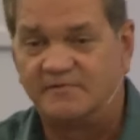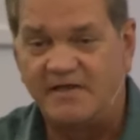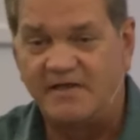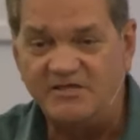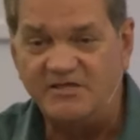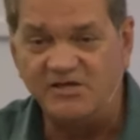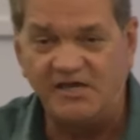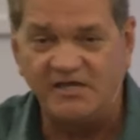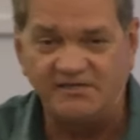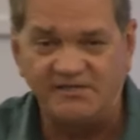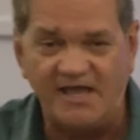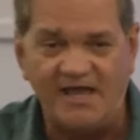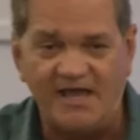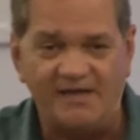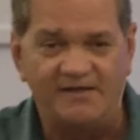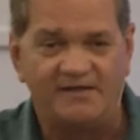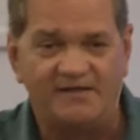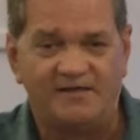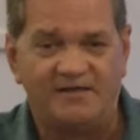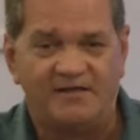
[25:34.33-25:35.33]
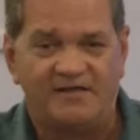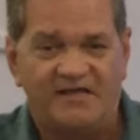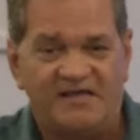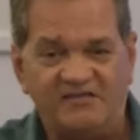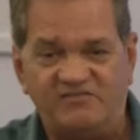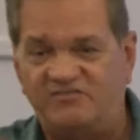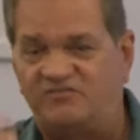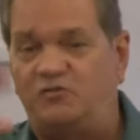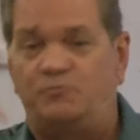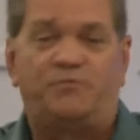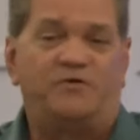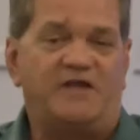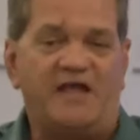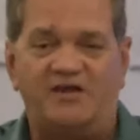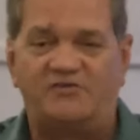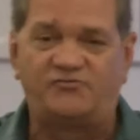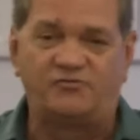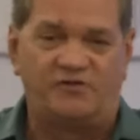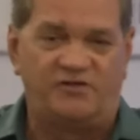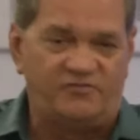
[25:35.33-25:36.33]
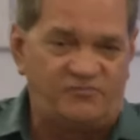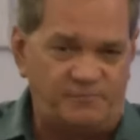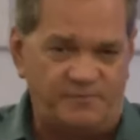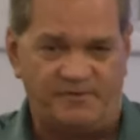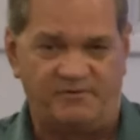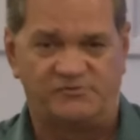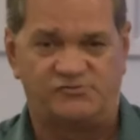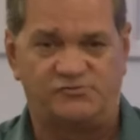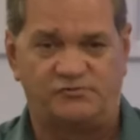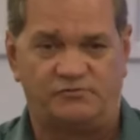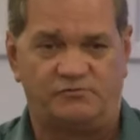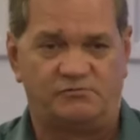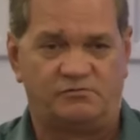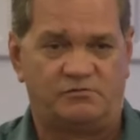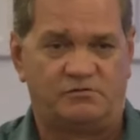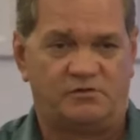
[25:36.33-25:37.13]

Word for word: Can you get that? It's supernatural, it's spiritual.